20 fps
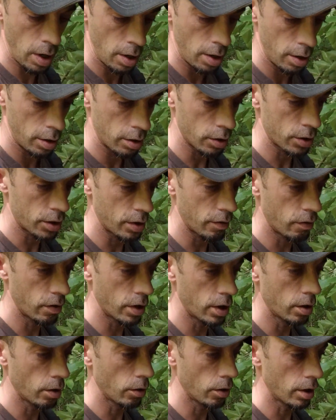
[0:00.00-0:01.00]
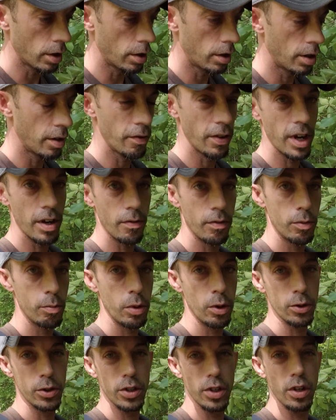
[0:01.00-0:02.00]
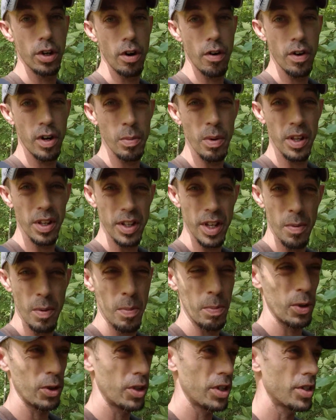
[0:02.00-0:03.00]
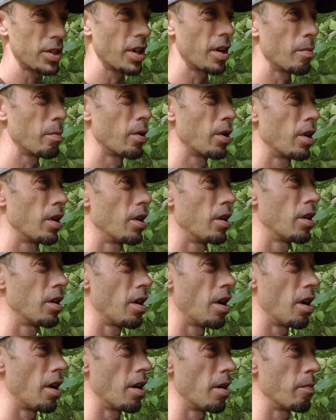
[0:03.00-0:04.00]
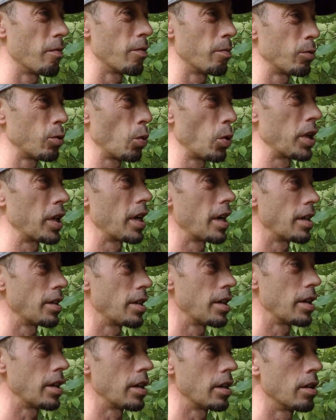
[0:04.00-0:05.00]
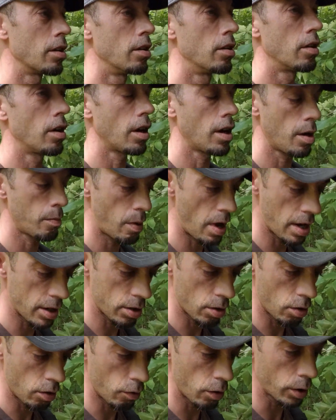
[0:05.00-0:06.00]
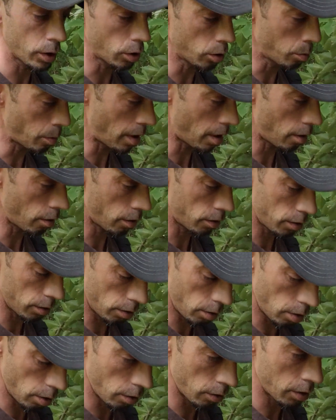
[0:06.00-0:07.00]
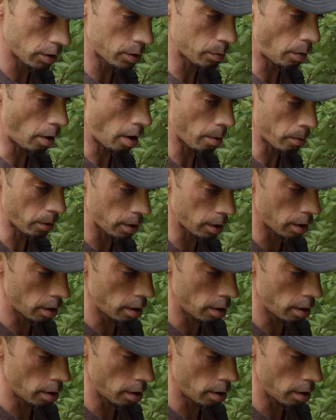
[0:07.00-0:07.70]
You'll see a video that, if I haven't posted it already by the time I put this up, from 2018. I passed on a really good bear on this property.